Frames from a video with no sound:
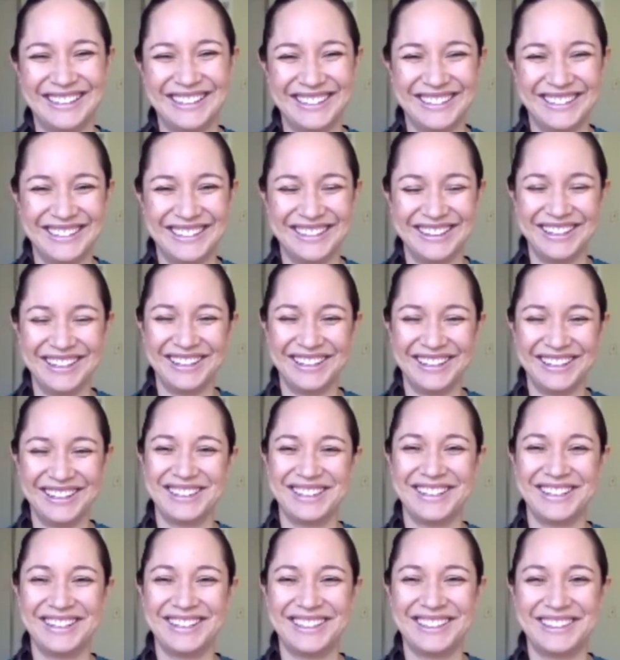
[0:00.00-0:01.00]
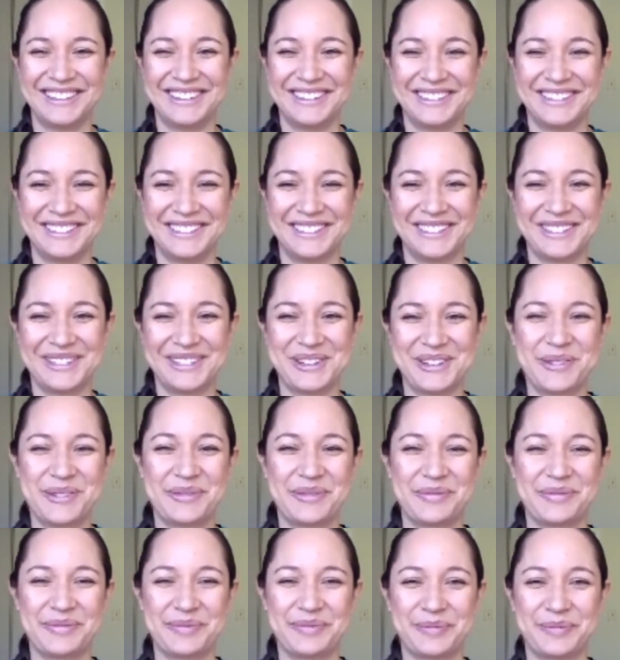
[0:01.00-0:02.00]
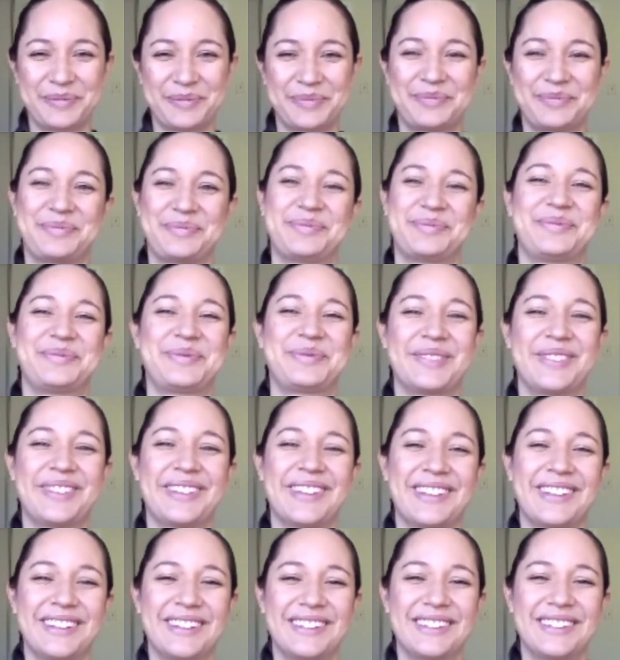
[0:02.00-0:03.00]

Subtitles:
(not speaking)